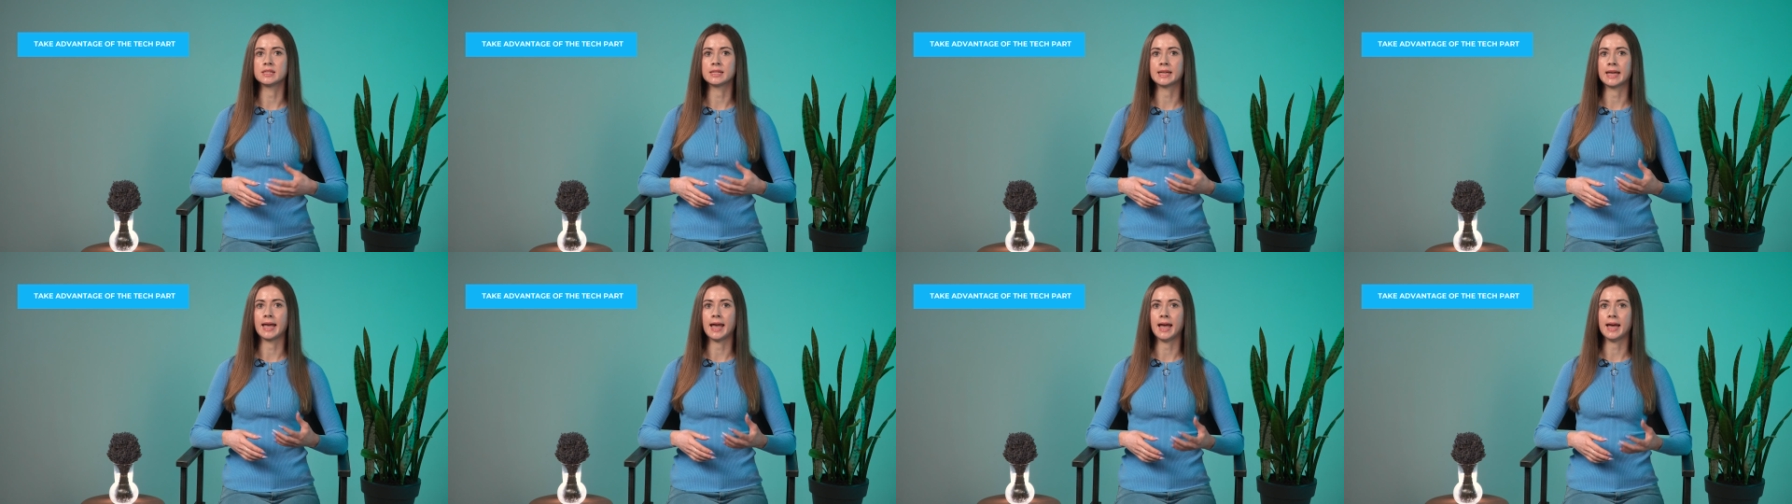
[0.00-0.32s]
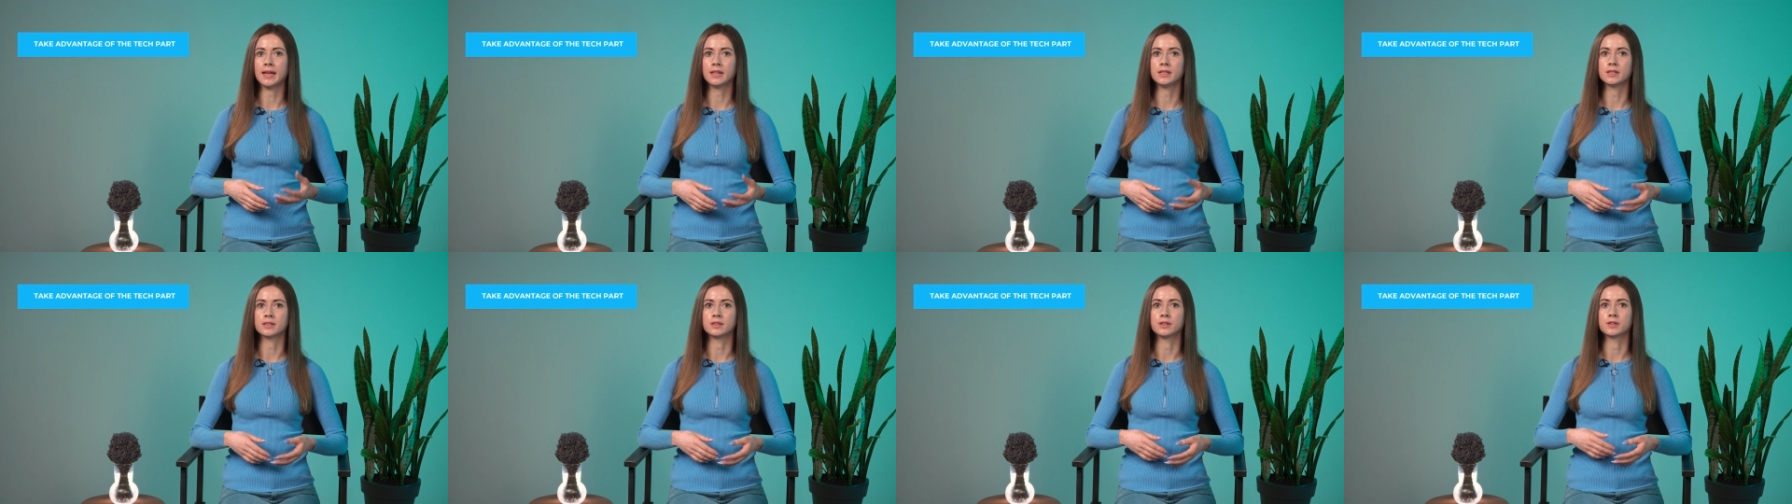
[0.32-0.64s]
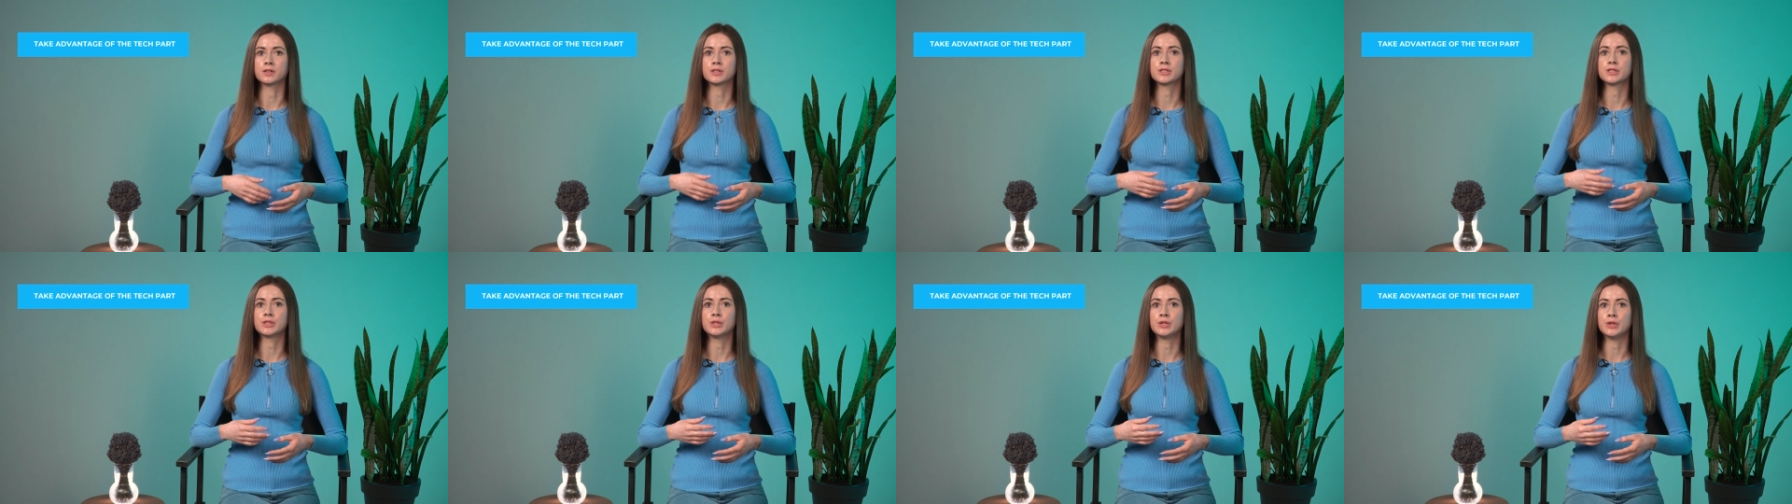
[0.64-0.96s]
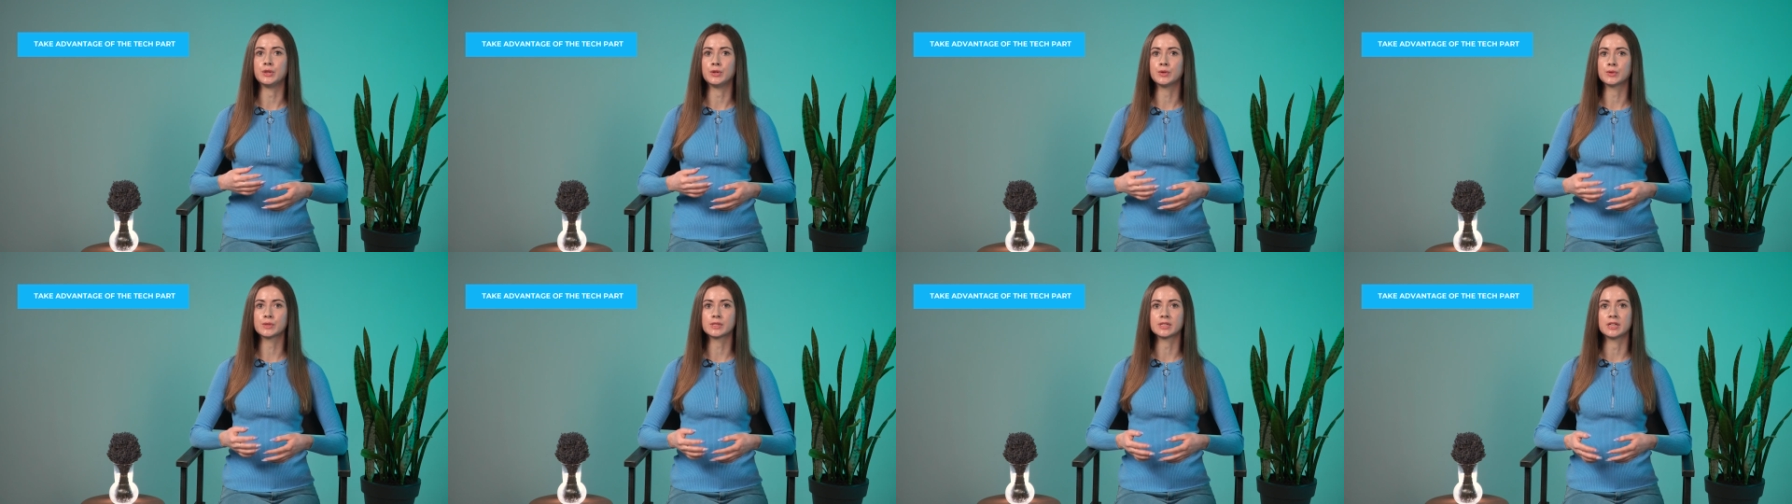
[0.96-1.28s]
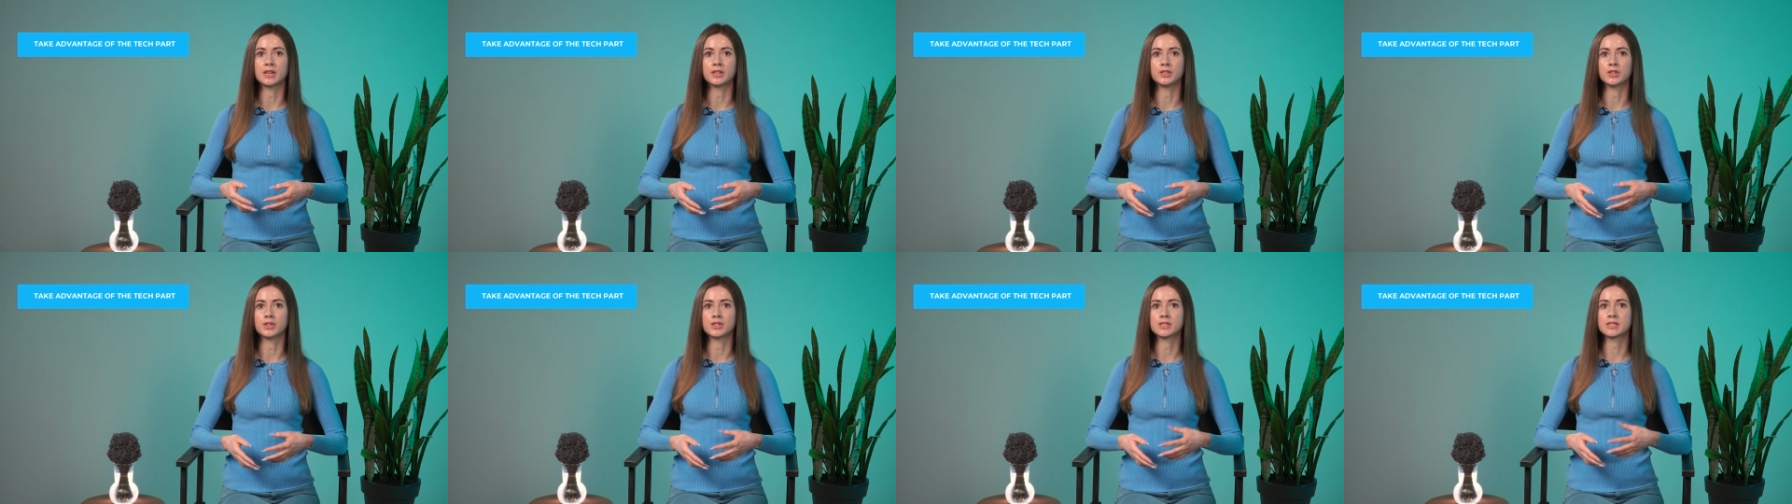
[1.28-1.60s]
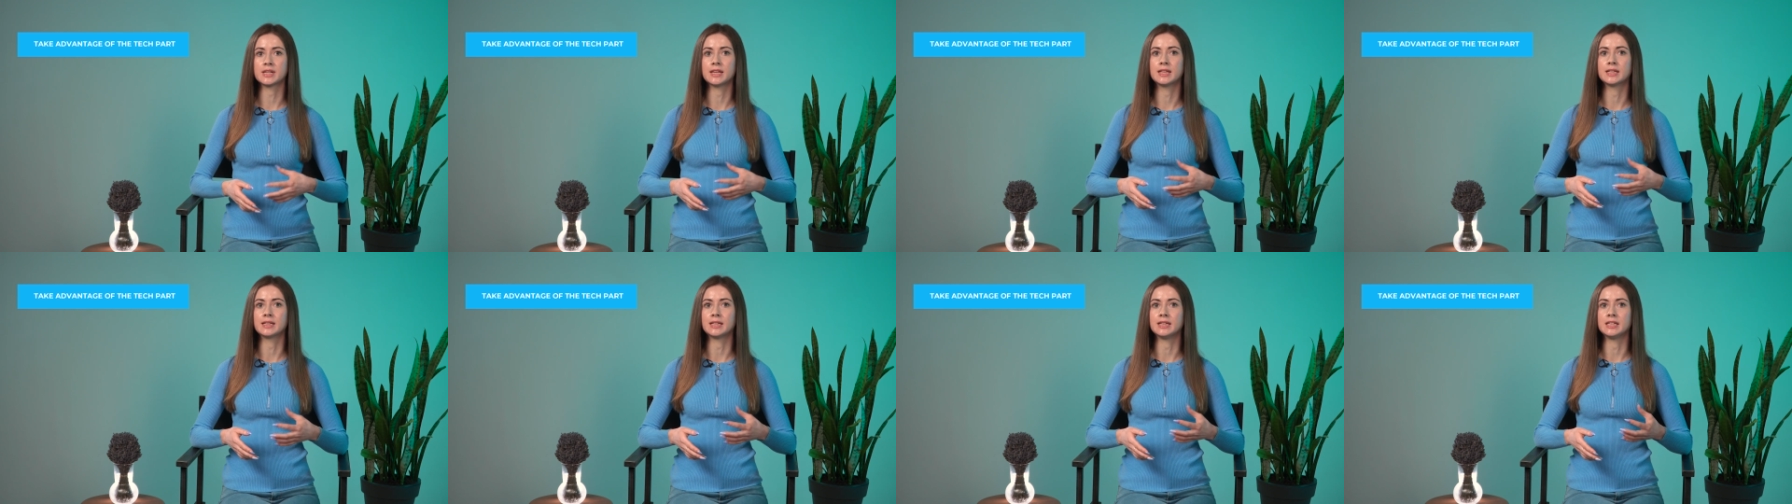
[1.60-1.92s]
and catalogs,
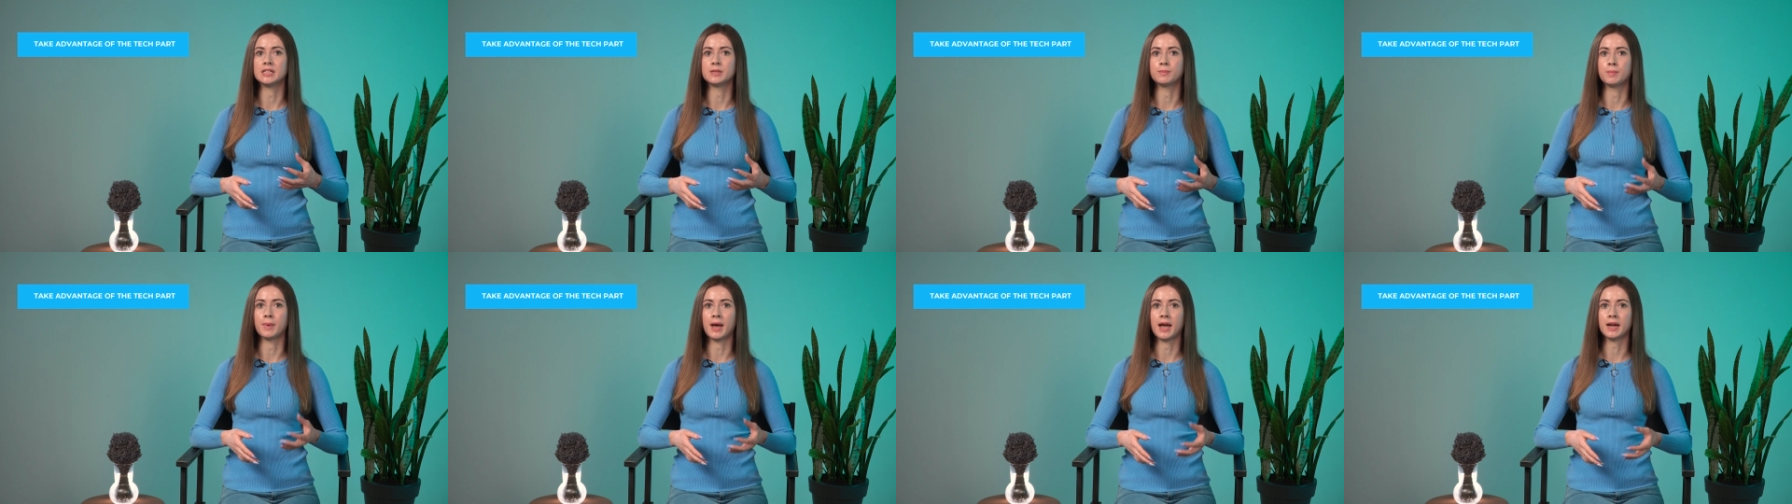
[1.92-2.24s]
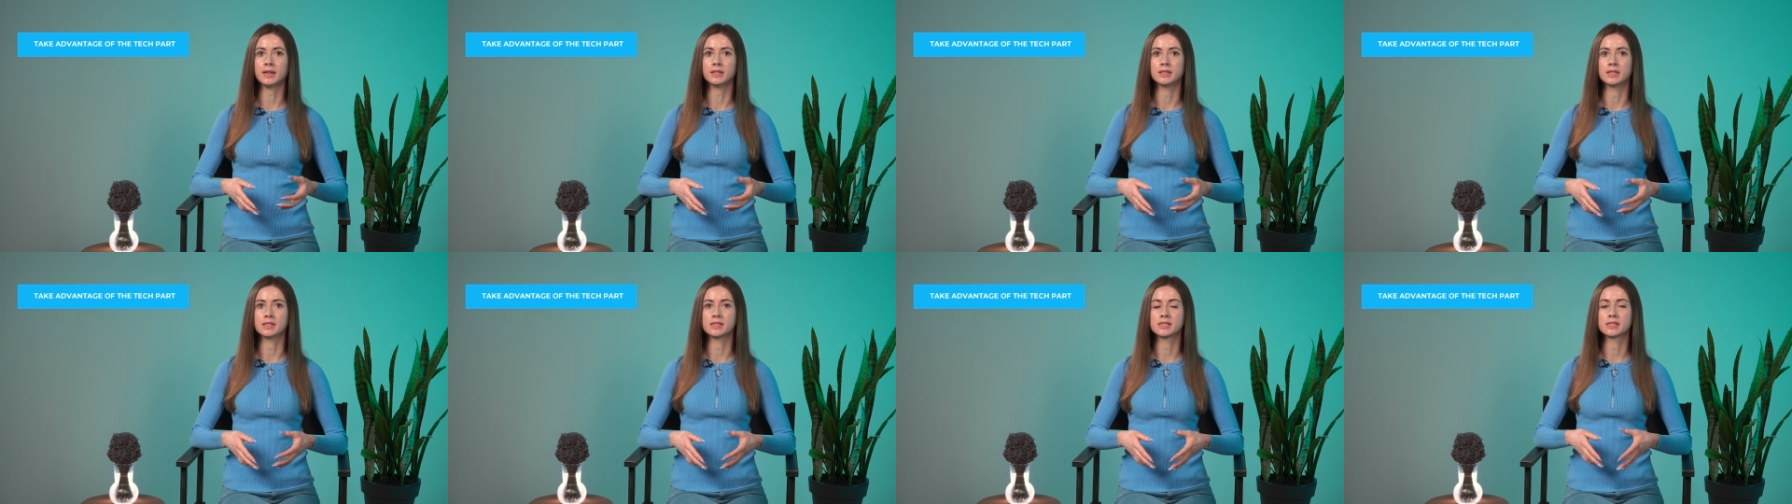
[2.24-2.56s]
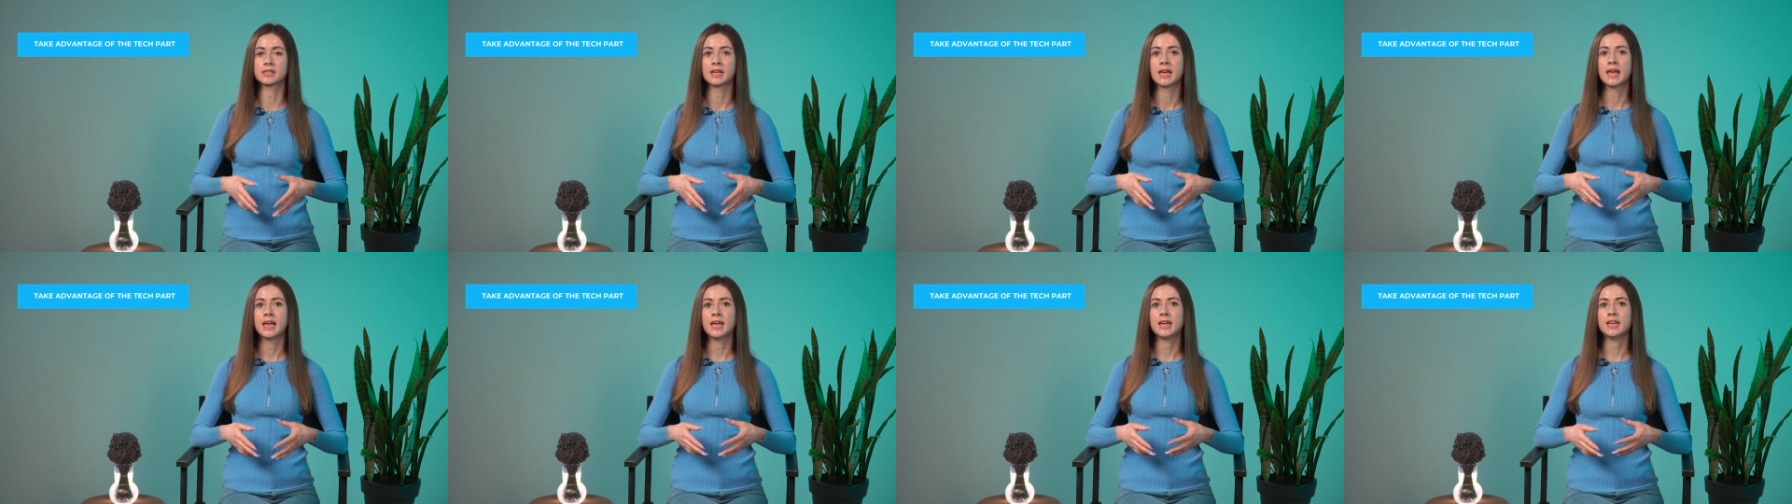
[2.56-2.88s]
newsletters, and lead magnets.